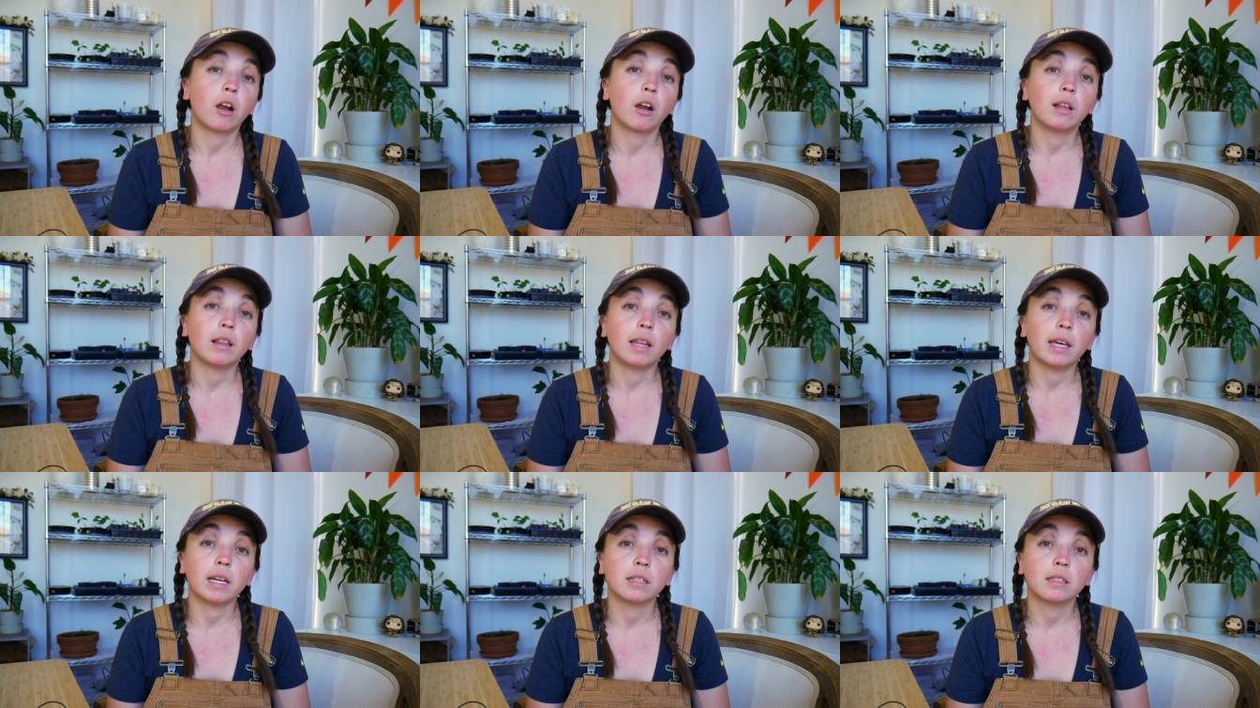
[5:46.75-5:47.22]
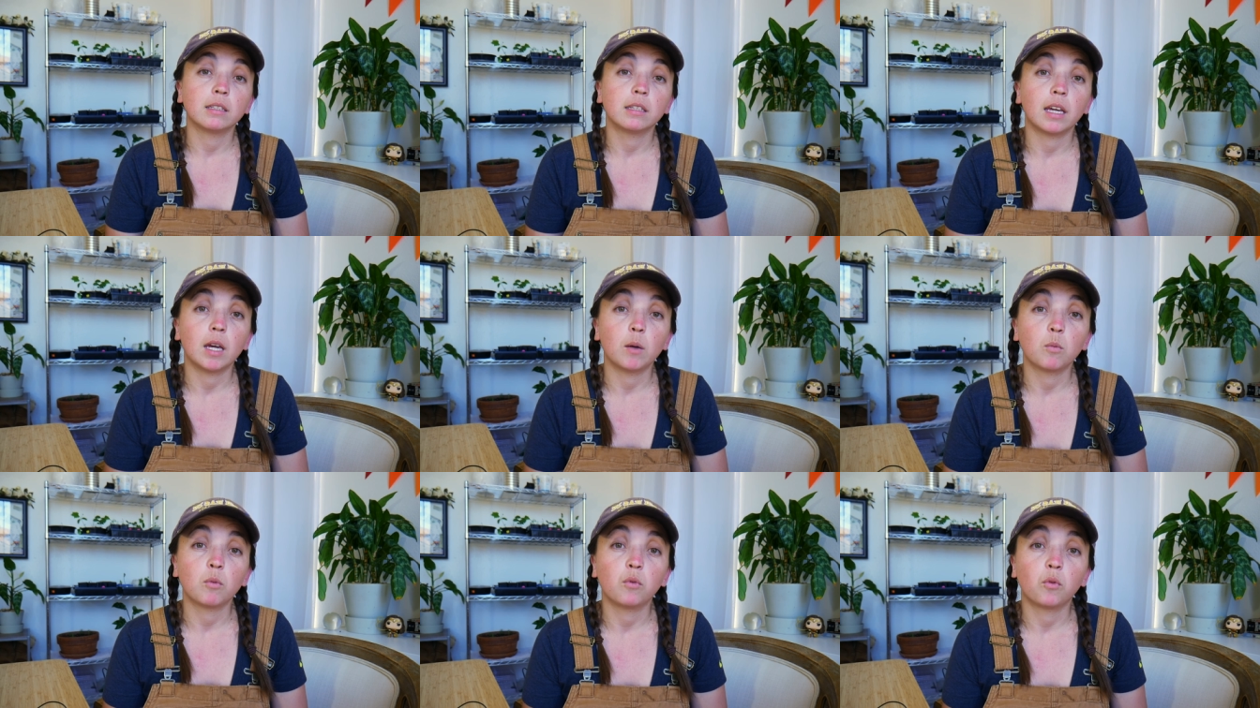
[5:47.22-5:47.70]
our
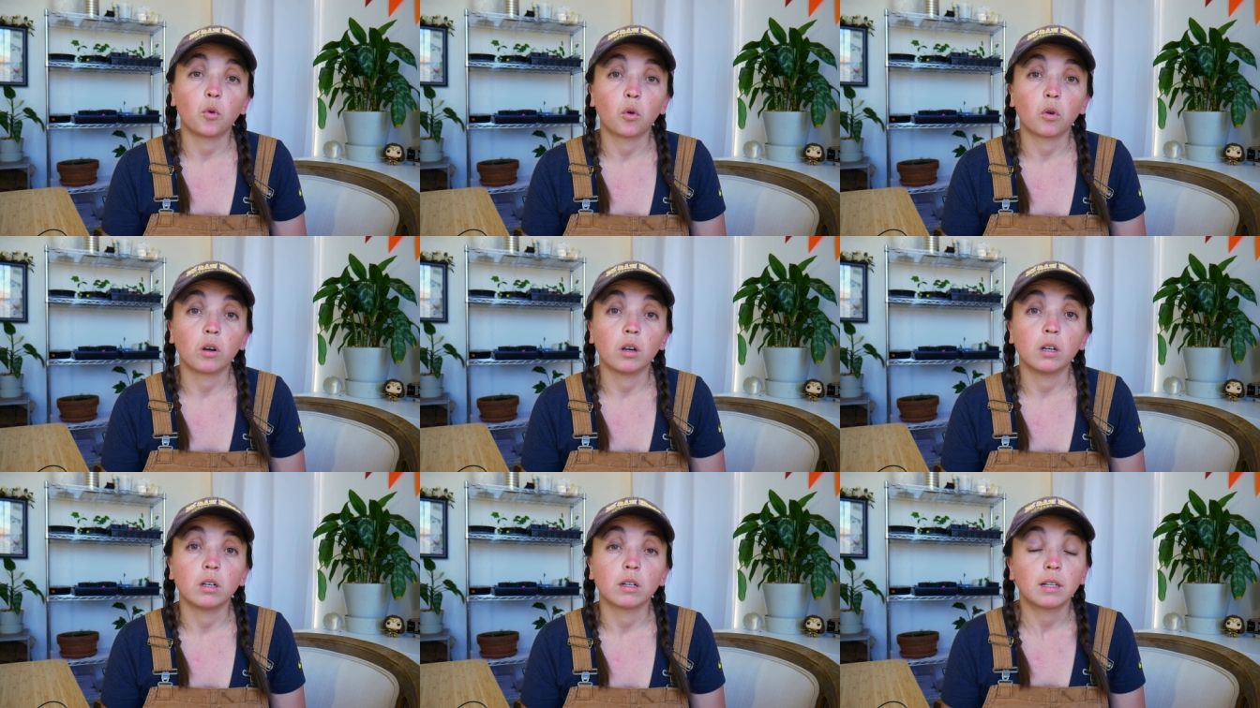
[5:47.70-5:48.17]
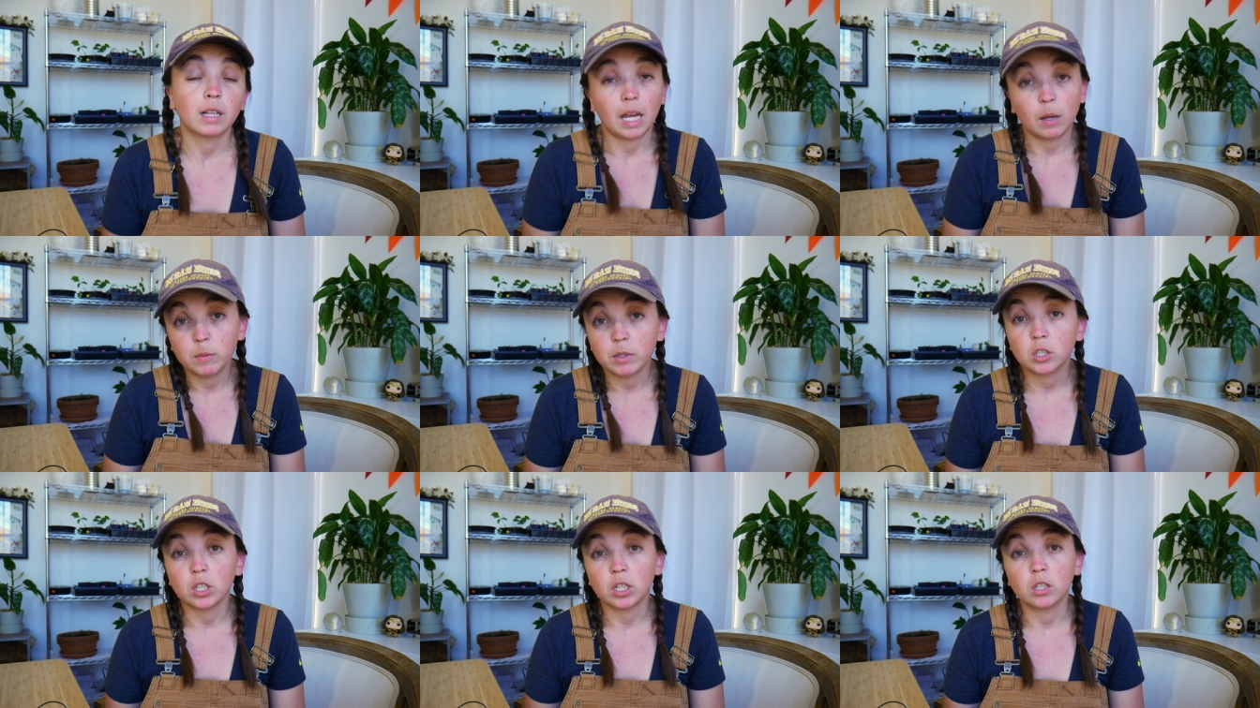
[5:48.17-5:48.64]
landscape for
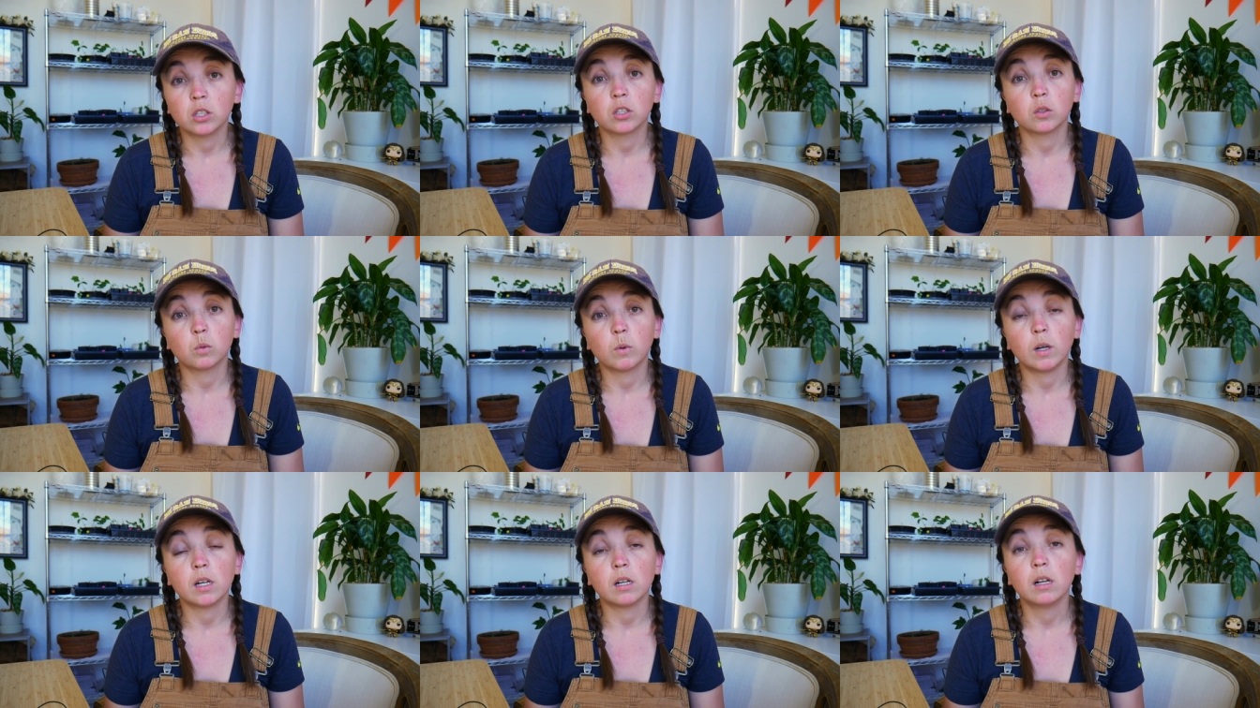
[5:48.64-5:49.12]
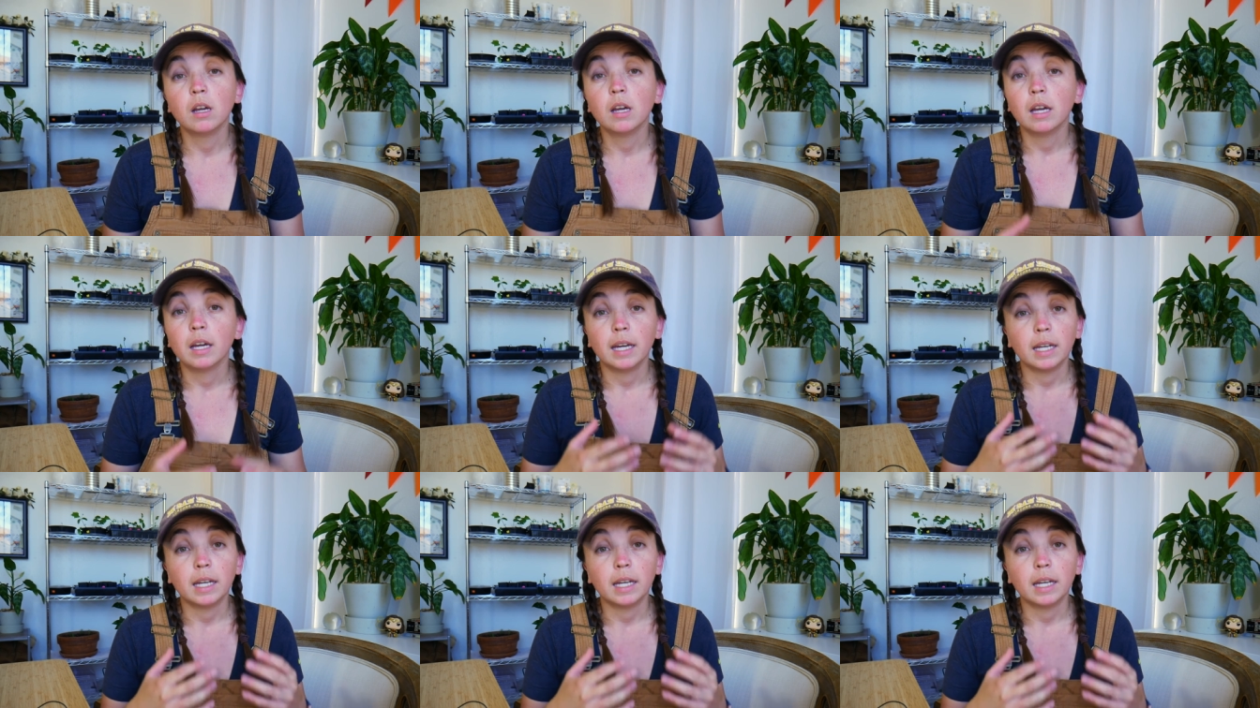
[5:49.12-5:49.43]
climate change as well.